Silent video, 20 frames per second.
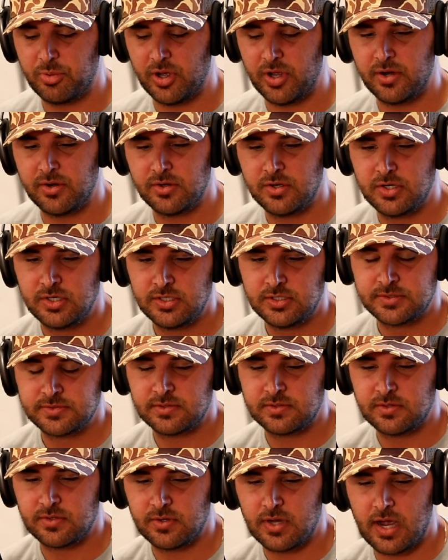But
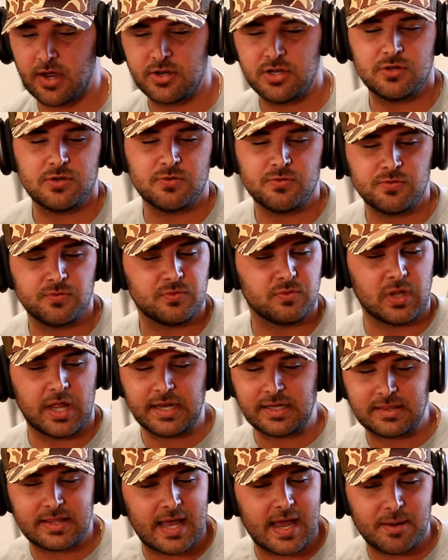how do you
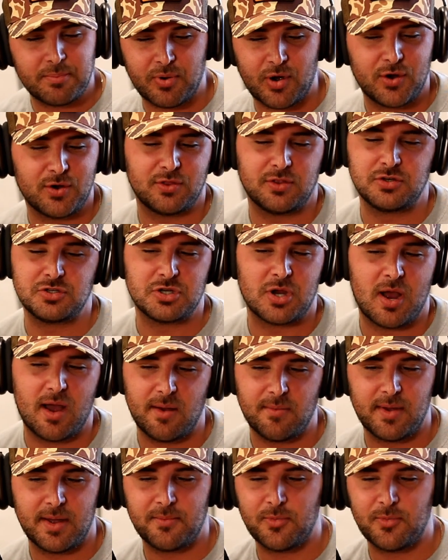like that part of the job?